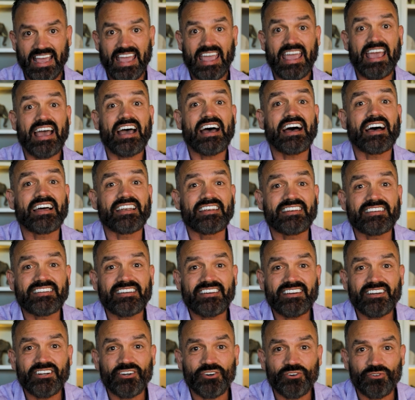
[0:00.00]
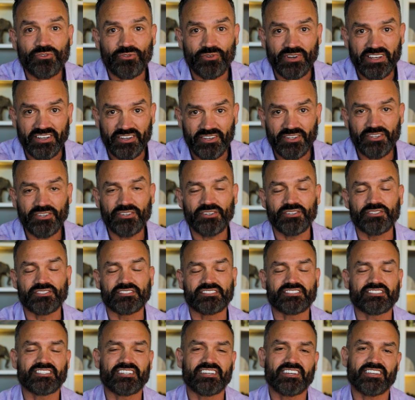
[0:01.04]
and
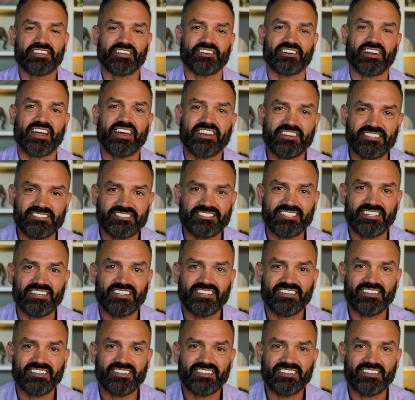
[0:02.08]
renews your energy.